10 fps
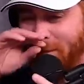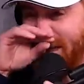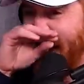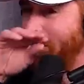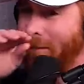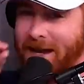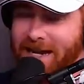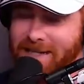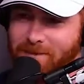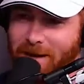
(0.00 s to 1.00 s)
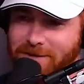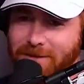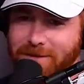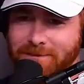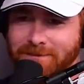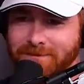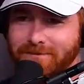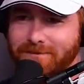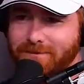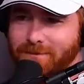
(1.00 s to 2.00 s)
Will be the name of my next special.
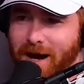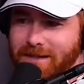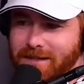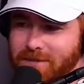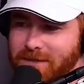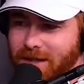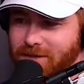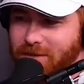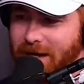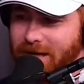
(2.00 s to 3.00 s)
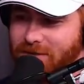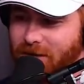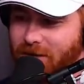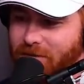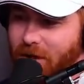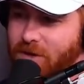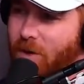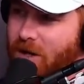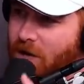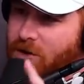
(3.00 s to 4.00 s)
Brian Simpson's going to do my intro. Are Hell
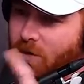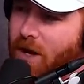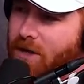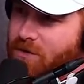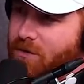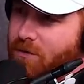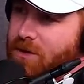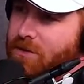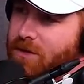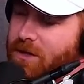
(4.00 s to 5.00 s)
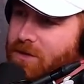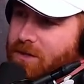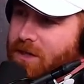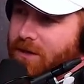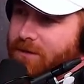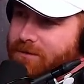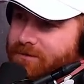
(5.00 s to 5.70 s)
you yeah. on? Are you going on tour? What are you doing the new year?